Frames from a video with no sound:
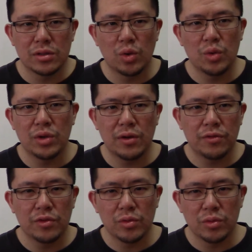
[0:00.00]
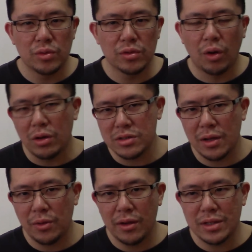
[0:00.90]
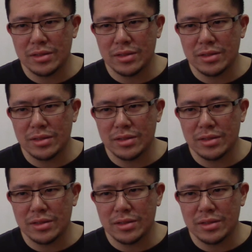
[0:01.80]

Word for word: toy will never feel lost that way.